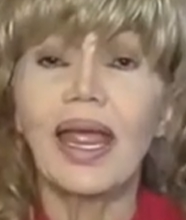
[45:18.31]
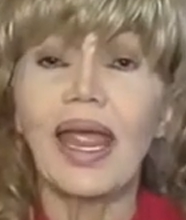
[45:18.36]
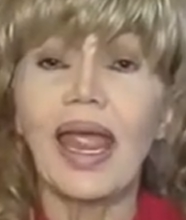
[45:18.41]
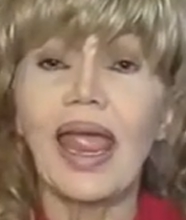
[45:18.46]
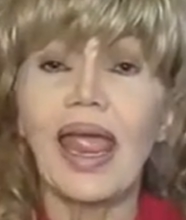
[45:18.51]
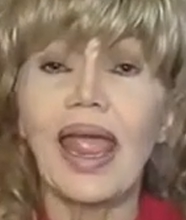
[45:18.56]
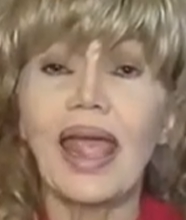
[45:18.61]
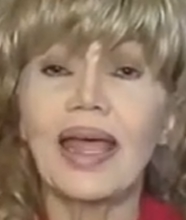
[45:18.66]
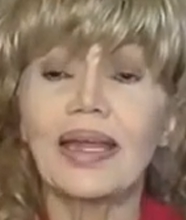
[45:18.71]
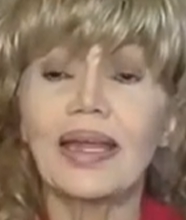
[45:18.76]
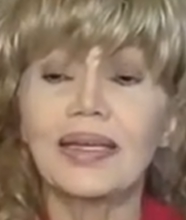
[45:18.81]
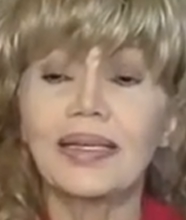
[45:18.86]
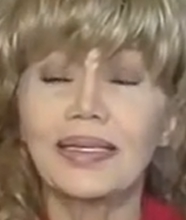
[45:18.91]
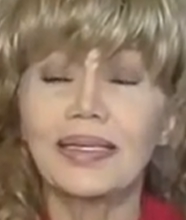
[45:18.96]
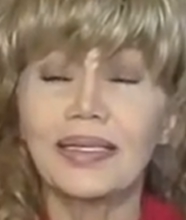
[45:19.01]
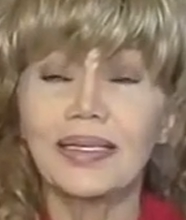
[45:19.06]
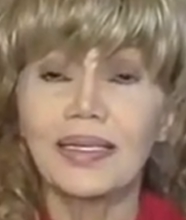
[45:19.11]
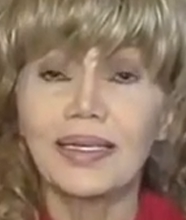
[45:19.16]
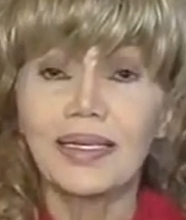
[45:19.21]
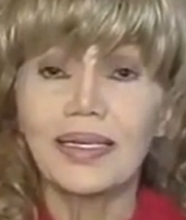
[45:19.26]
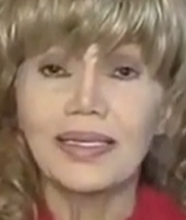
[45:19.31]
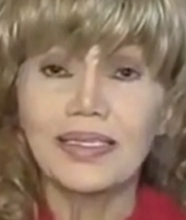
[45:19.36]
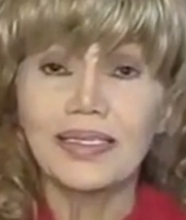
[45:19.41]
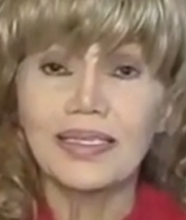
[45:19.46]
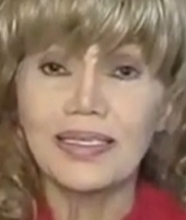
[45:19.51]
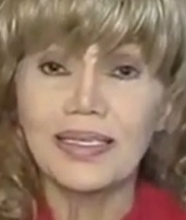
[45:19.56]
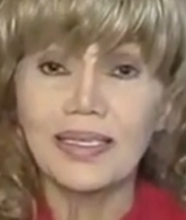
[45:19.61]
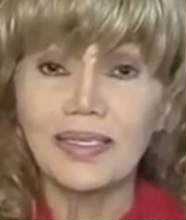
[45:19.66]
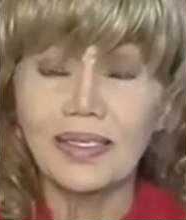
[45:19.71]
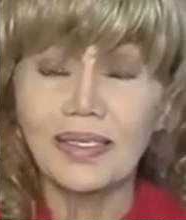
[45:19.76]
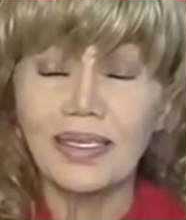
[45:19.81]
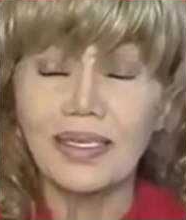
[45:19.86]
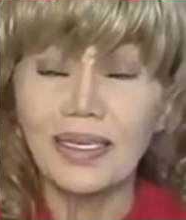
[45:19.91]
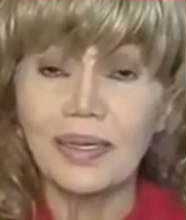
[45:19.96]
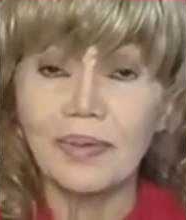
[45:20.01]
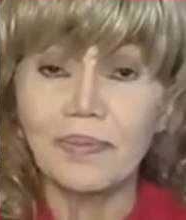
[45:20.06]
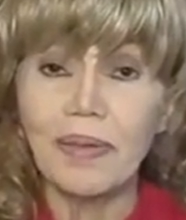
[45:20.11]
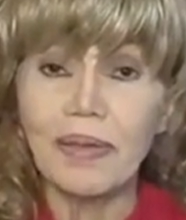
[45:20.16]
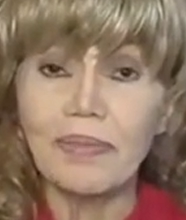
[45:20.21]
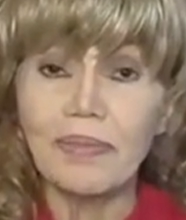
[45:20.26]
and
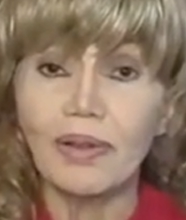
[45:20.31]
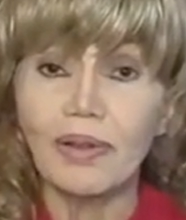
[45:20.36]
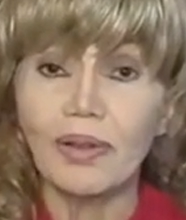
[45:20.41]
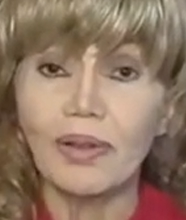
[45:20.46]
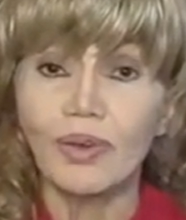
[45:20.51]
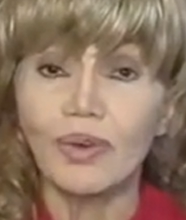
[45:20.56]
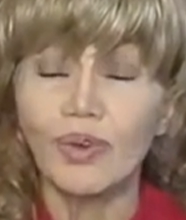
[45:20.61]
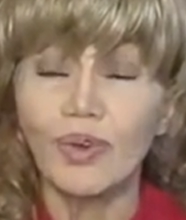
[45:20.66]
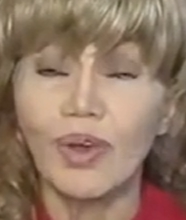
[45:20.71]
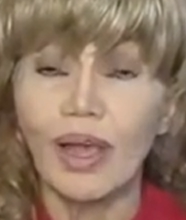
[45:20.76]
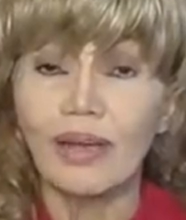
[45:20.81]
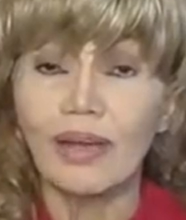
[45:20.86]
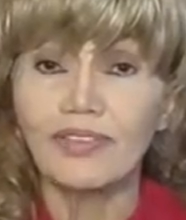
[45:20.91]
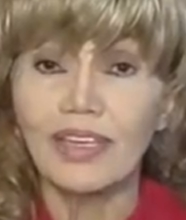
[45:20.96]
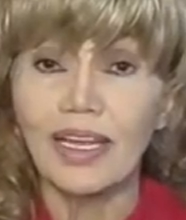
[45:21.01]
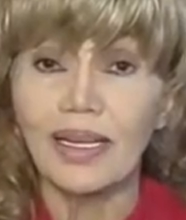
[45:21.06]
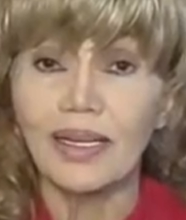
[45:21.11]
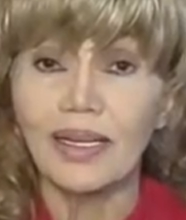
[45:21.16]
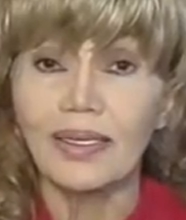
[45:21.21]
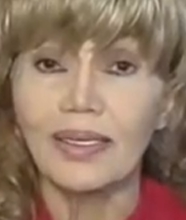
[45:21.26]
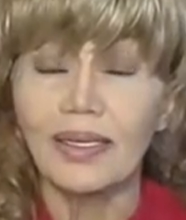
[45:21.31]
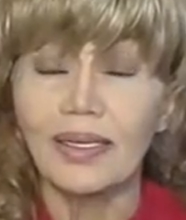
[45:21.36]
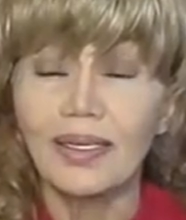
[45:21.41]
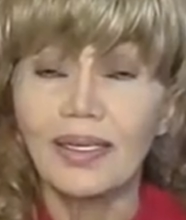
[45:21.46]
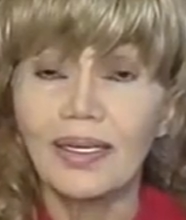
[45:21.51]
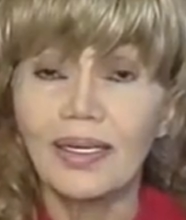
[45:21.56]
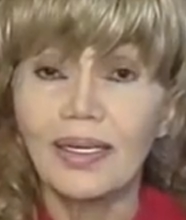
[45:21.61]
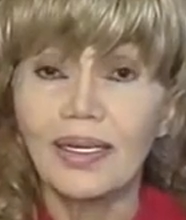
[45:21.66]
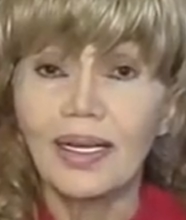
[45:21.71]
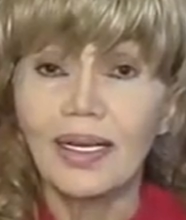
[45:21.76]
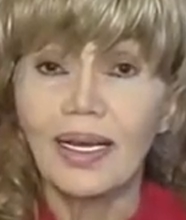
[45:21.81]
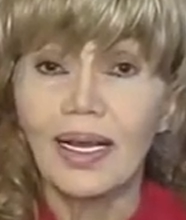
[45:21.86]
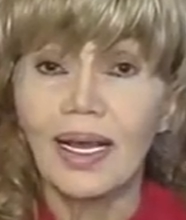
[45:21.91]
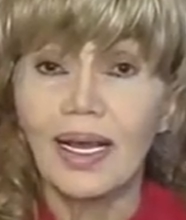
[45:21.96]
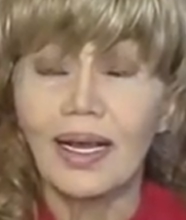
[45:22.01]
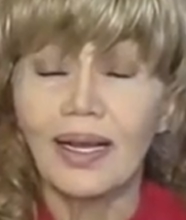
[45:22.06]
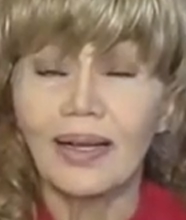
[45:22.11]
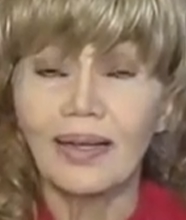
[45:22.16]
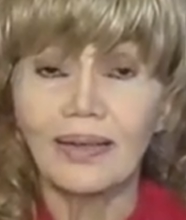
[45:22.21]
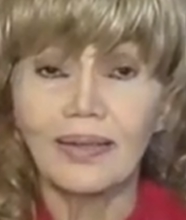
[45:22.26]
certainly people who have done
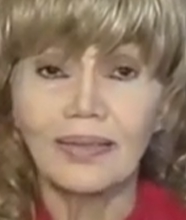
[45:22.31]
uh,